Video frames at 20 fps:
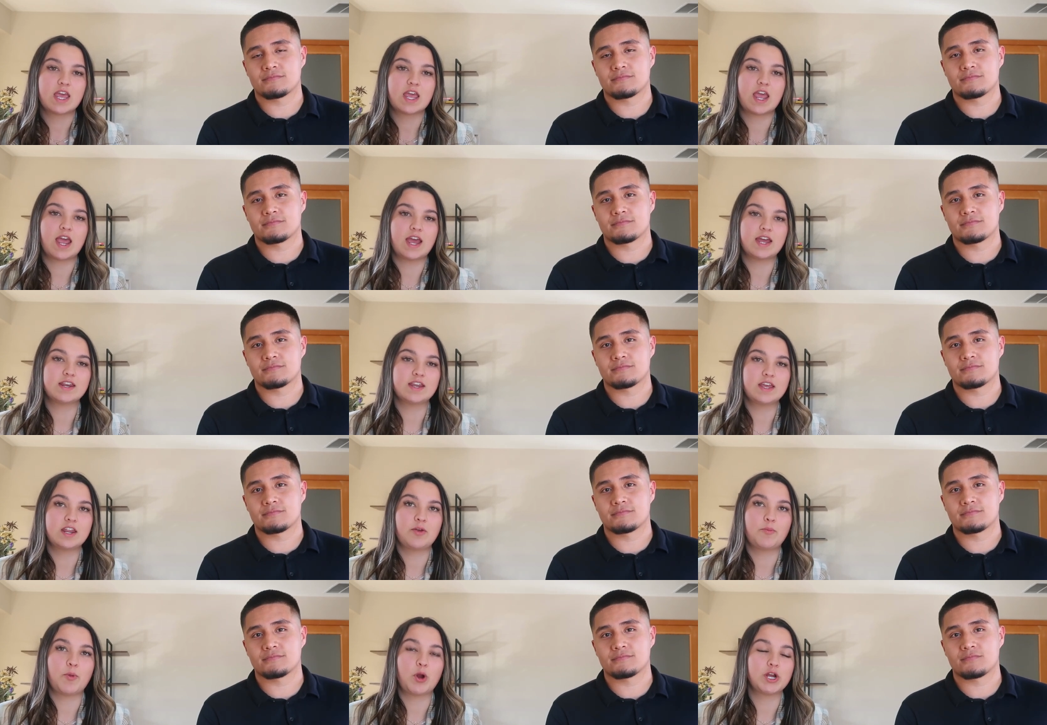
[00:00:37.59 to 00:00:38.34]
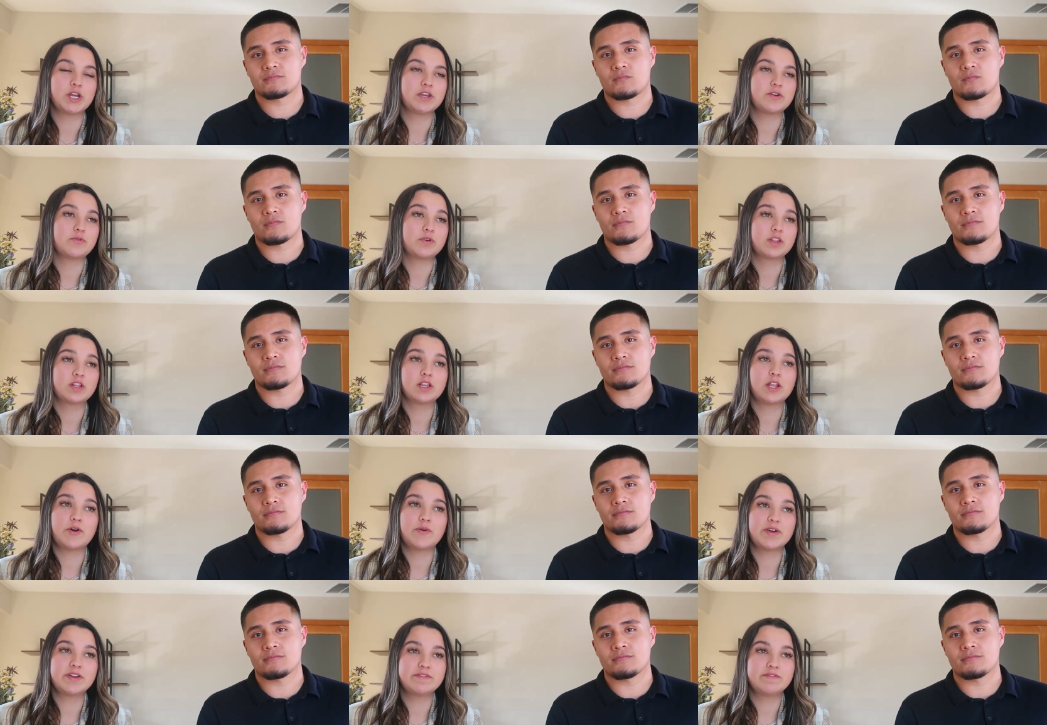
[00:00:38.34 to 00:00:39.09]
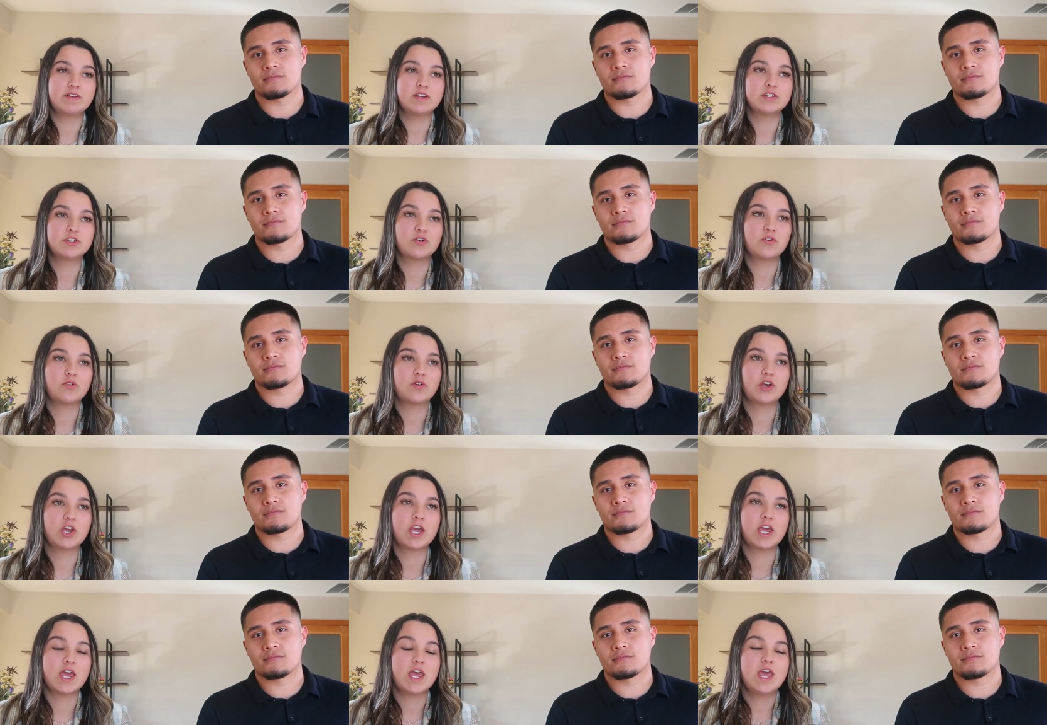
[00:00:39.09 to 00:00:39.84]
Speaker 1: And in a market with low
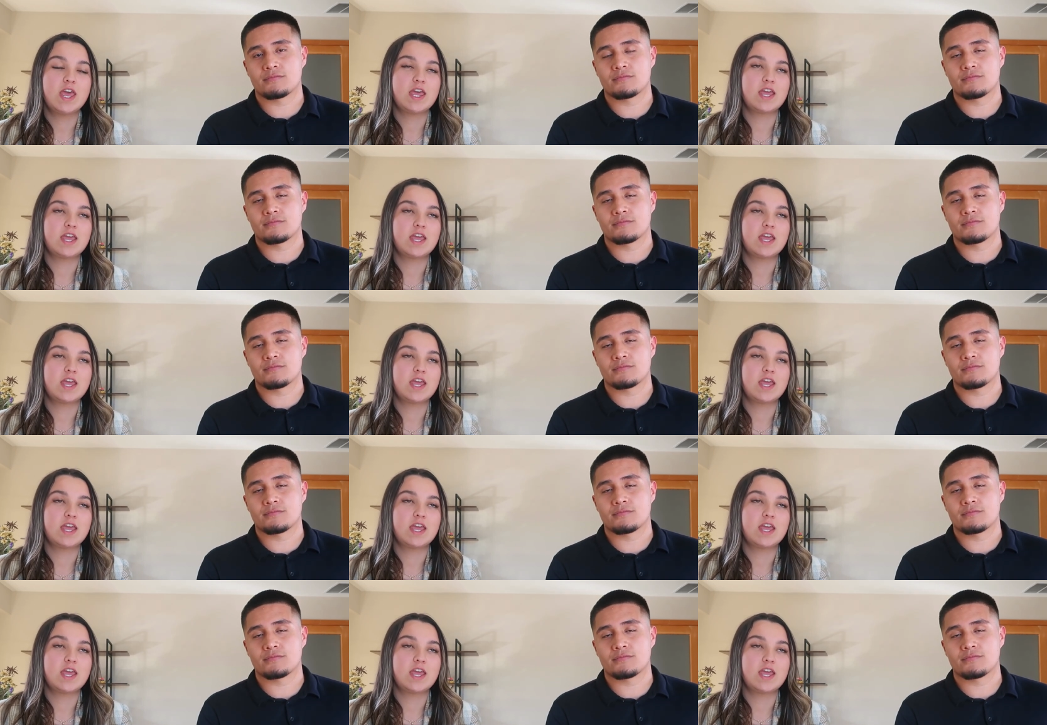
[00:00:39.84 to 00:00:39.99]
inventory,